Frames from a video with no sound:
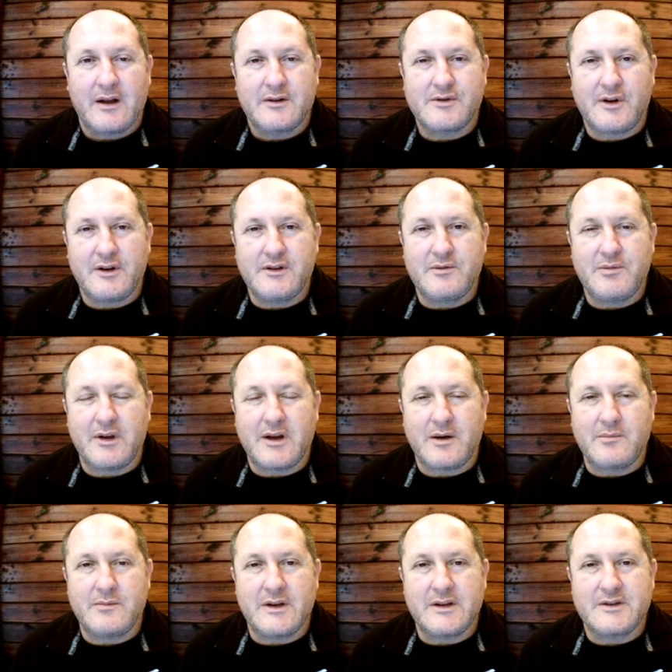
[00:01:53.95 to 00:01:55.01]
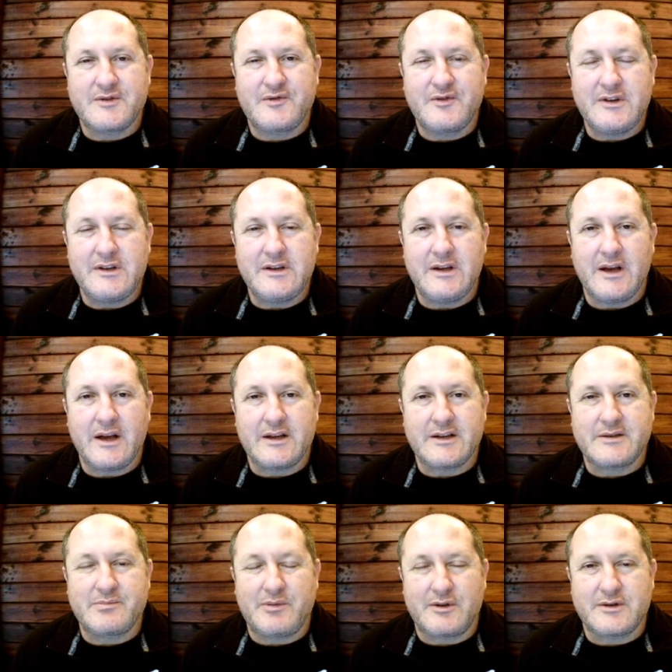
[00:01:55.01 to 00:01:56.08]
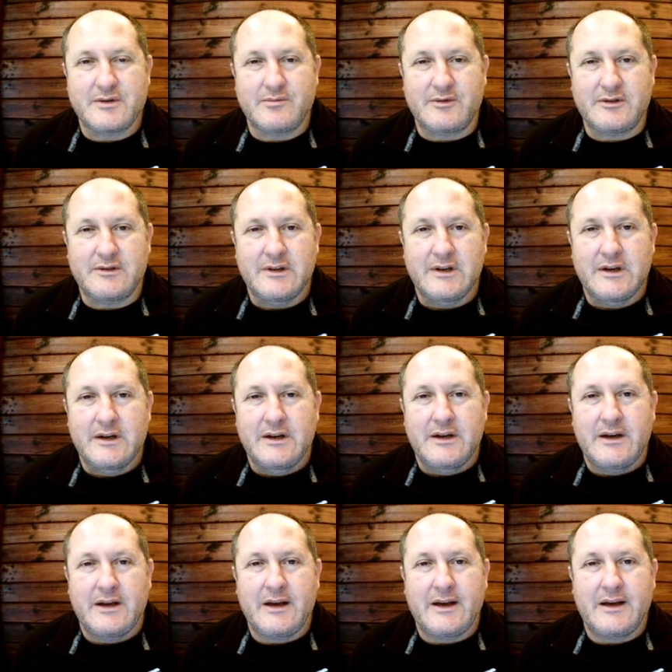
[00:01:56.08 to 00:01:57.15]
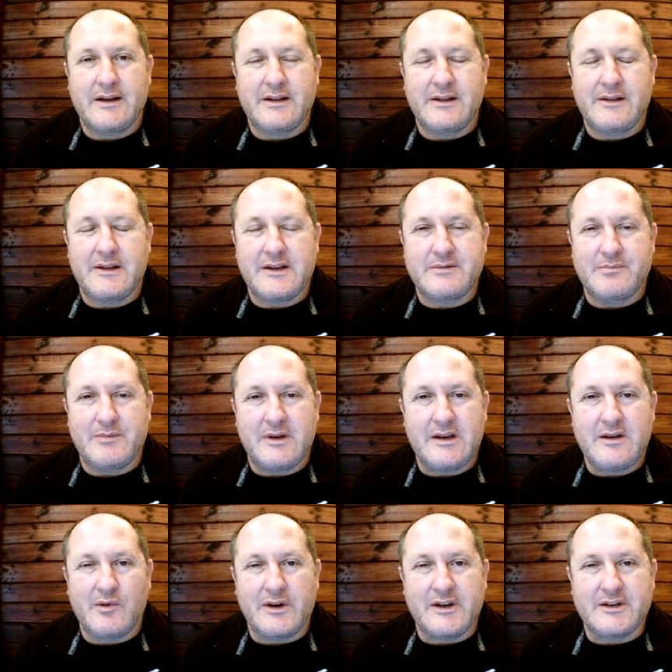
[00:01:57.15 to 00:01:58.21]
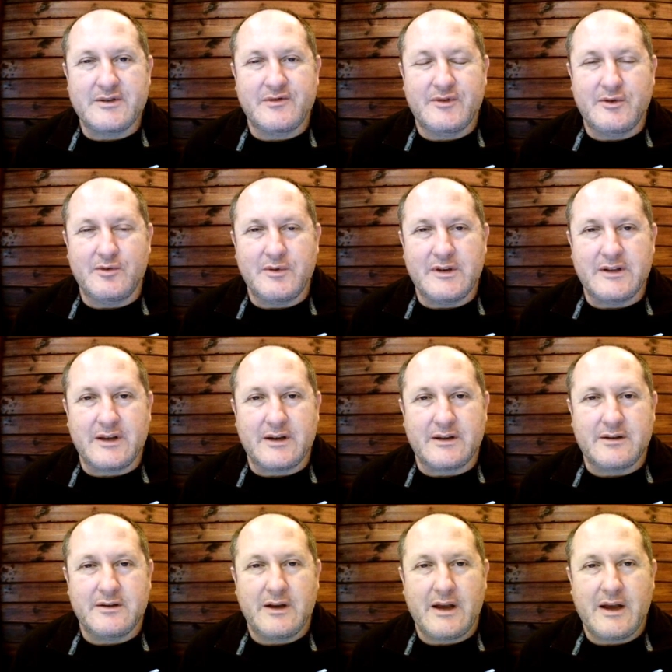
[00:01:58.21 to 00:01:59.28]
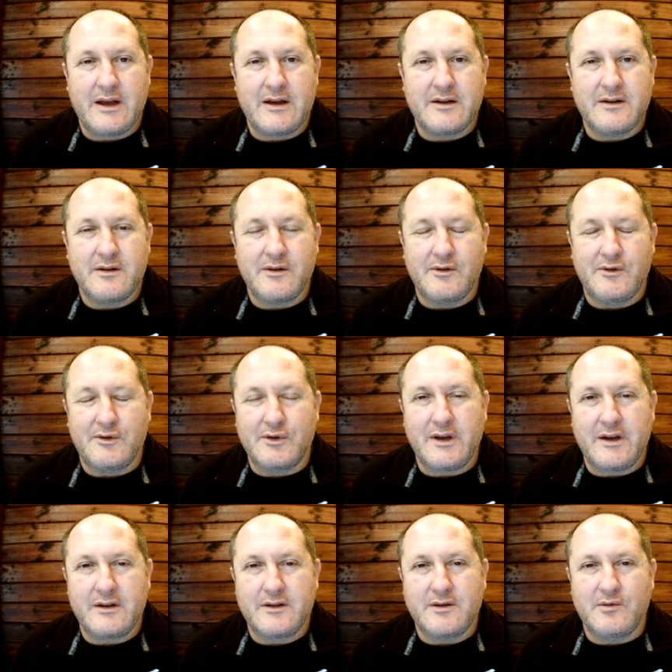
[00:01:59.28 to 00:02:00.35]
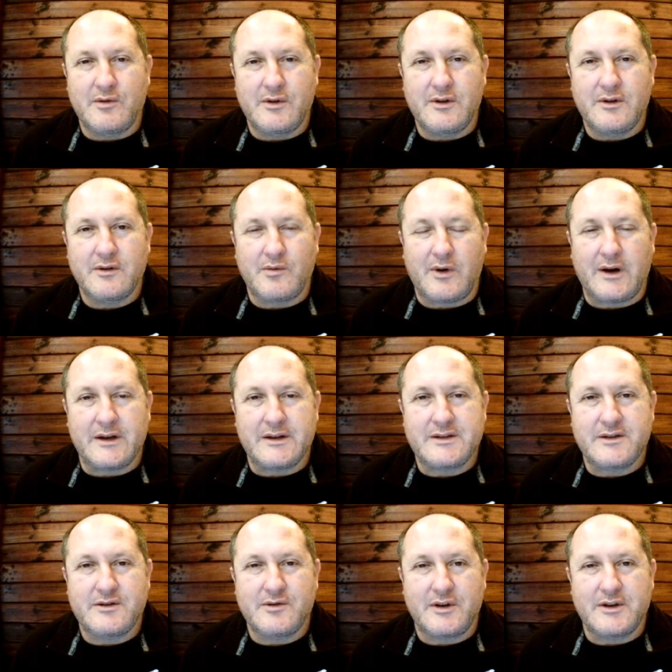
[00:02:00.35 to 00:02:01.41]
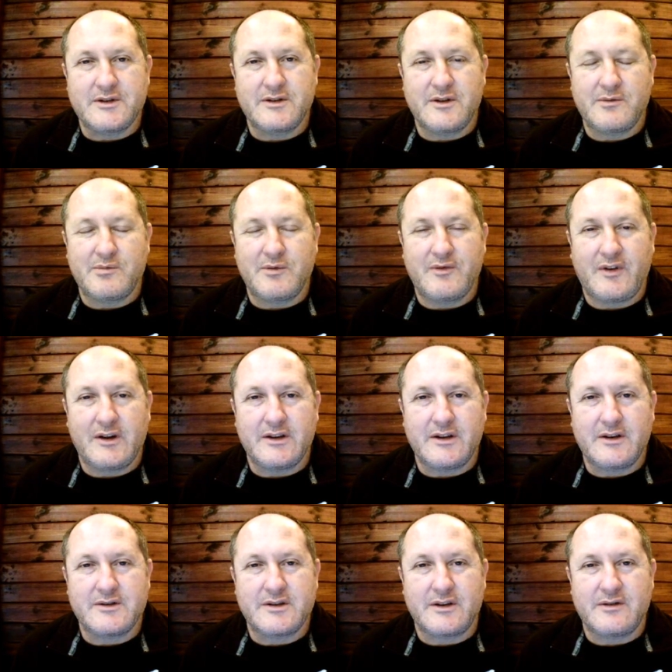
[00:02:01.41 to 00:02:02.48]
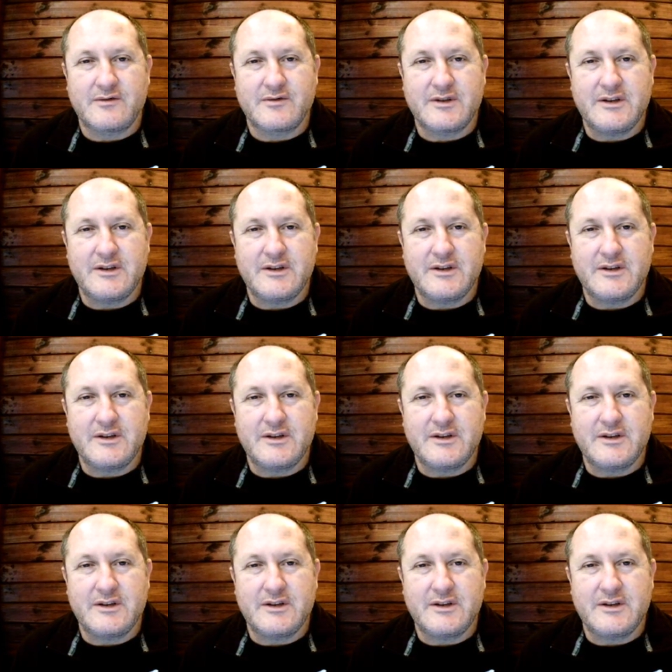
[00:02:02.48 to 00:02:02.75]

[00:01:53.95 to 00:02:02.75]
trying to become as free as possible and there's many ways of doing that and looking at the worldwide situation that we find ourselves